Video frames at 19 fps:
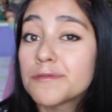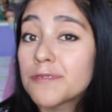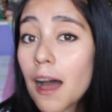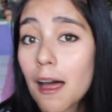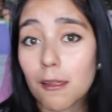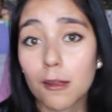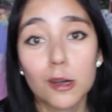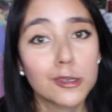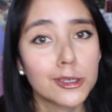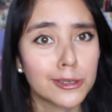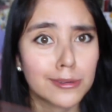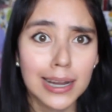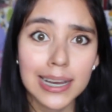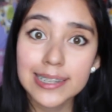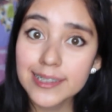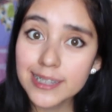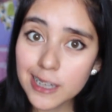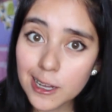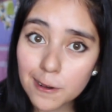follow
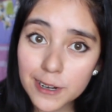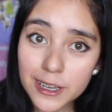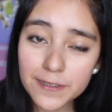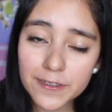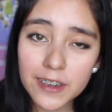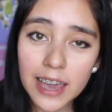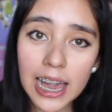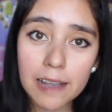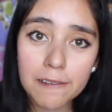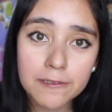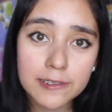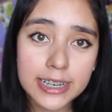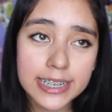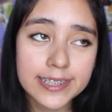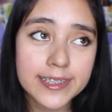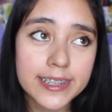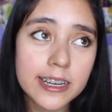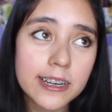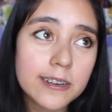dress code if you have
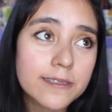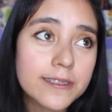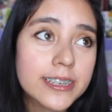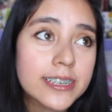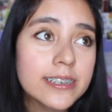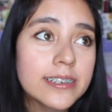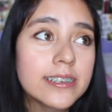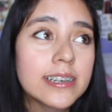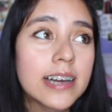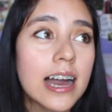dress code.